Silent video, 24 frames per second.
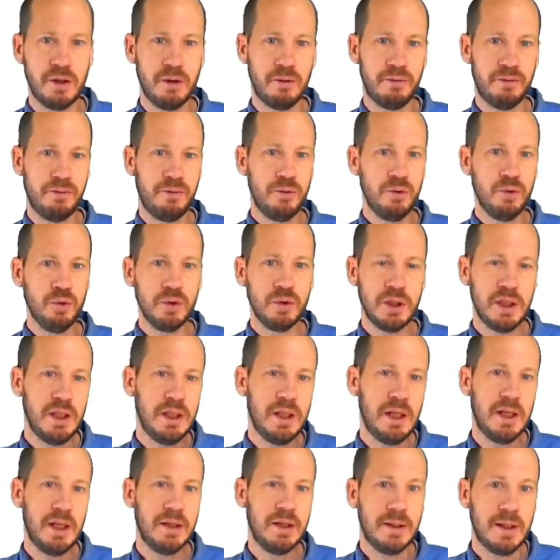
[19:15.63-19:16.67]
they're
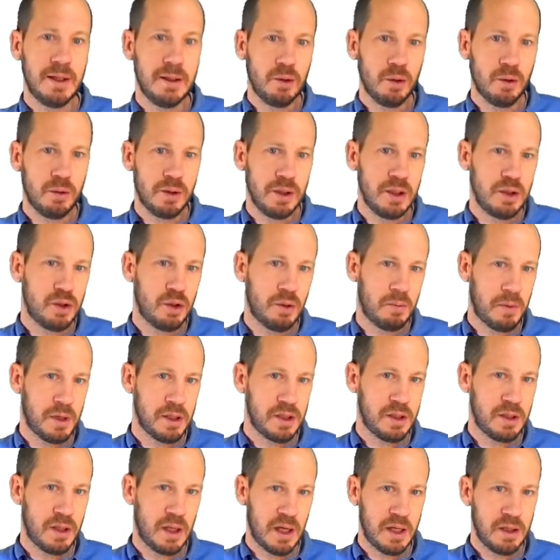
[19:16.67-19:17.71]
fruiting and they don't need too
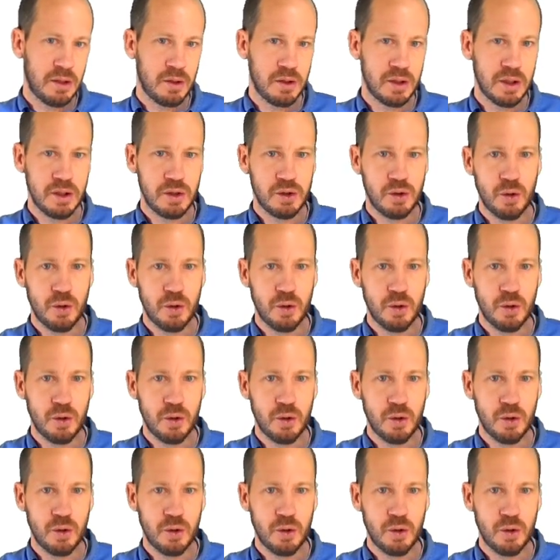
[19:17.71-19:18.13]
much nitrogen,